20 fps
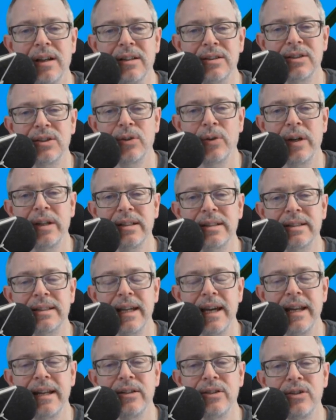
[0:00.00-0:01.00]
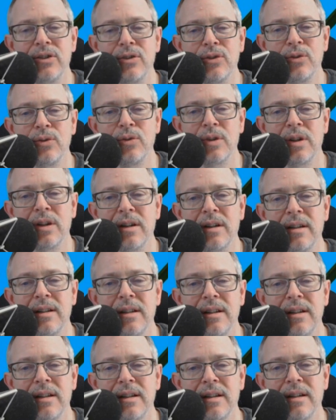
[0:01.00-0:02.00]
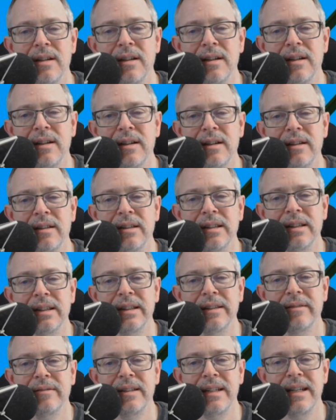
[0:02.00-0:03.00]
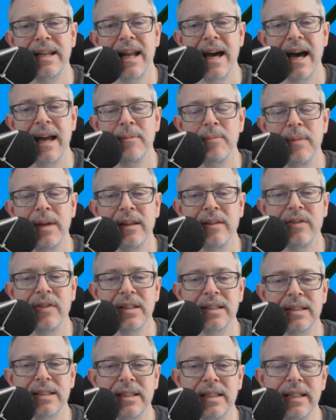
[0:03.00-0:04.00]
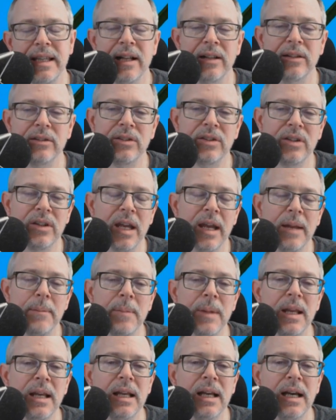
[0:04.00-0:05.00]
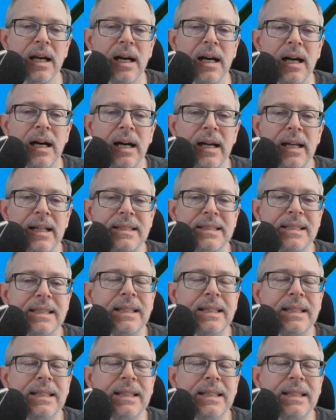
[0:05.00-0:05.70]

So I decided to not make this the LTA. It's